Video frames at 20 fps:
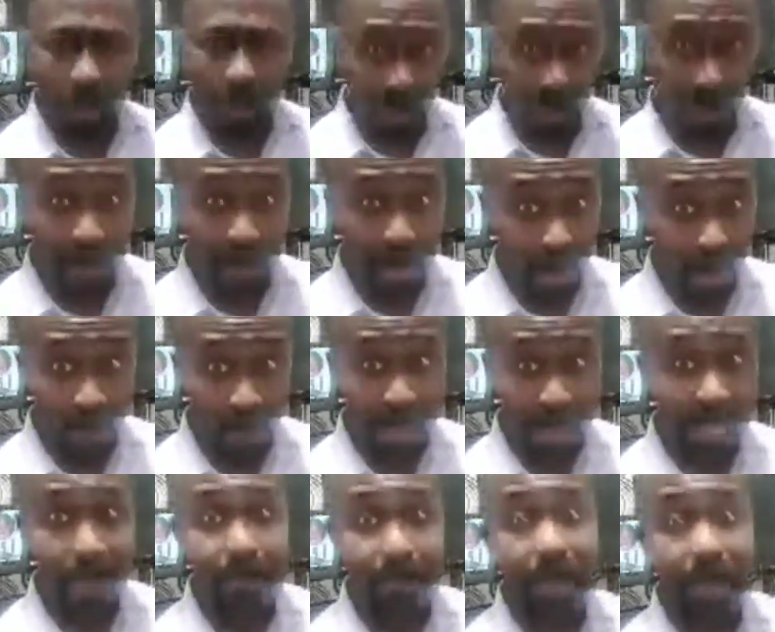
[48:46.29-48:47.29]
2 billion, we
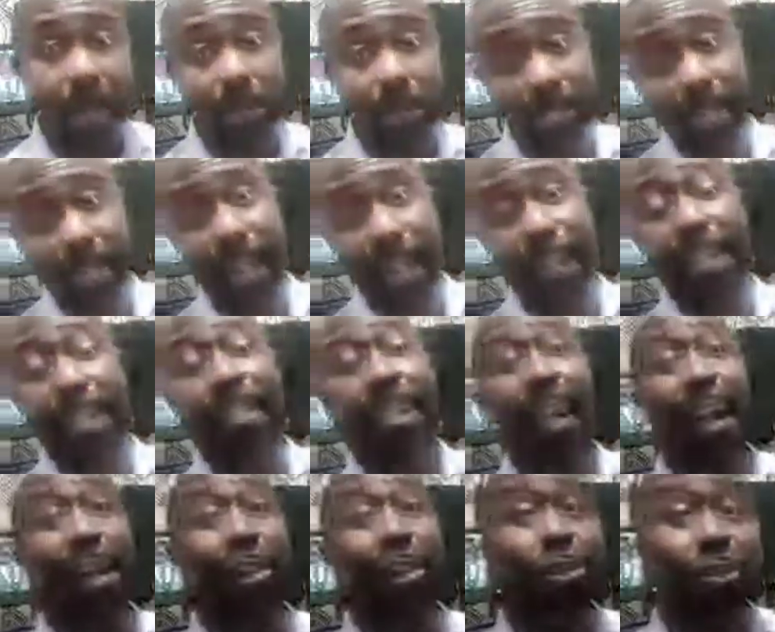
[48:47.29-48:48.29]
can build us an
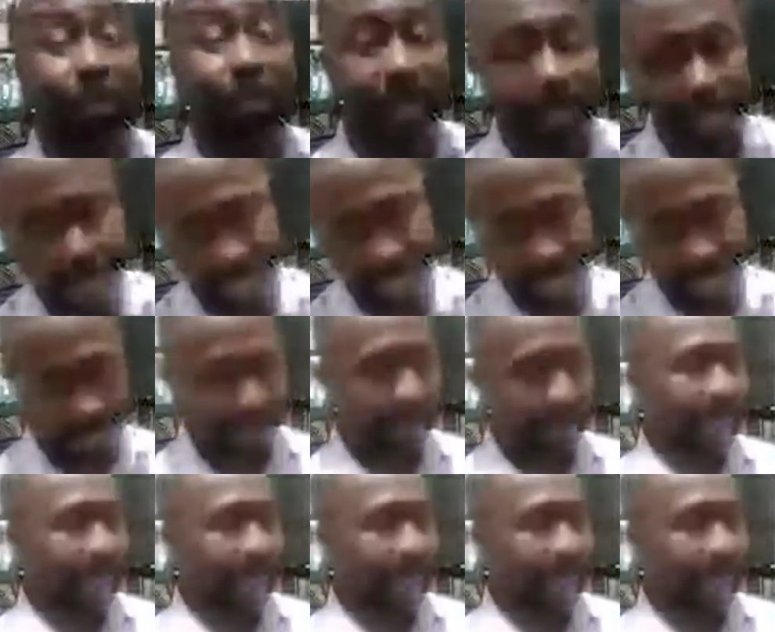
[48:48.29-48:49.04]
entire new city.